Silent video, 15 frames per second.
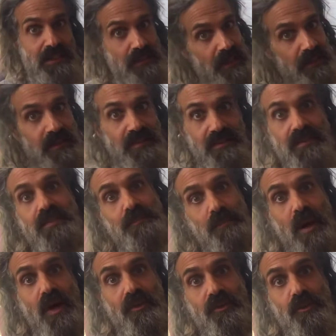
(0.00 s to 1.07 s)
like this is
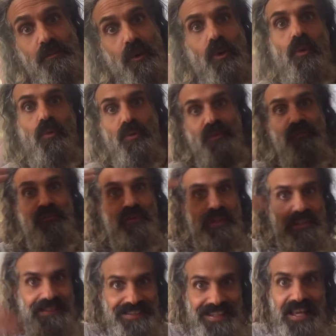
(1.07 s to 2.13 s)
possible. We
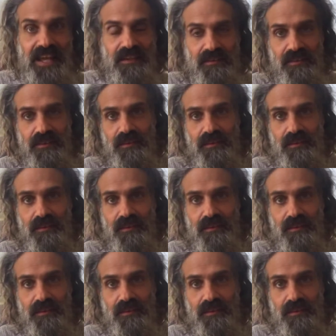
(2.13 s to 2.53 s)
forget